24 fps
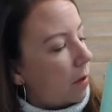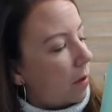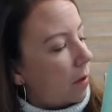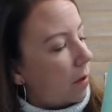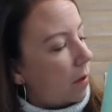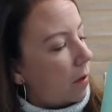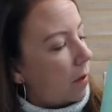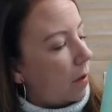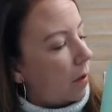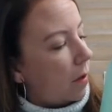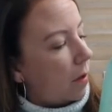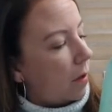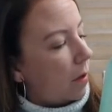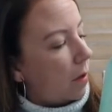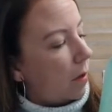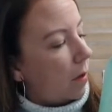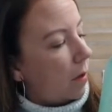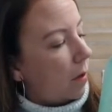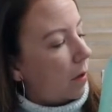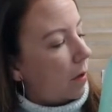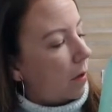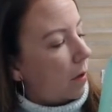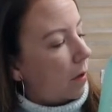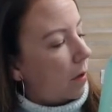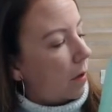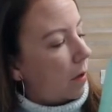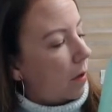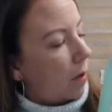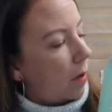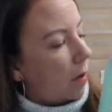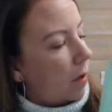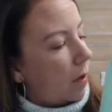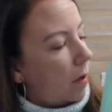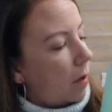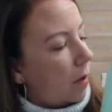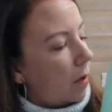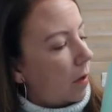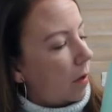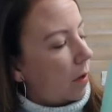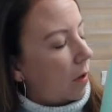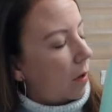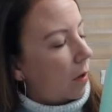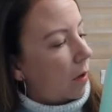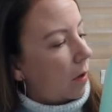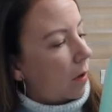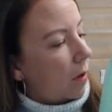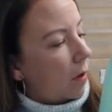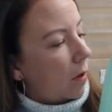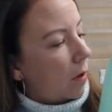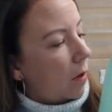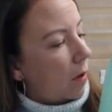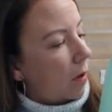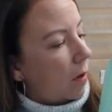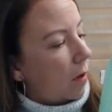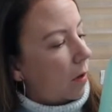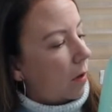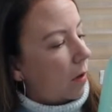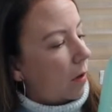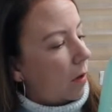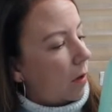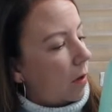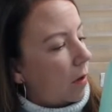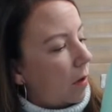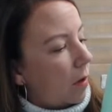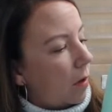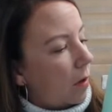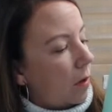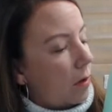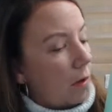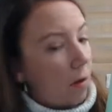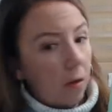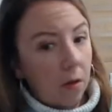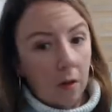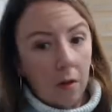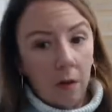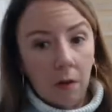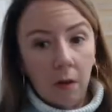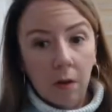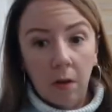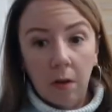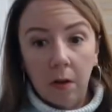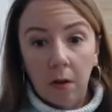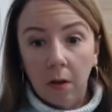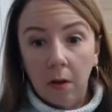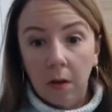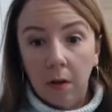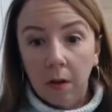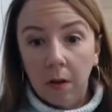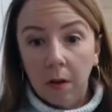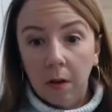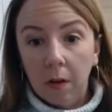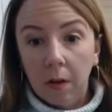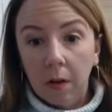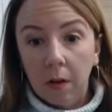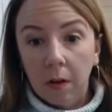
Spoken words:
(silence)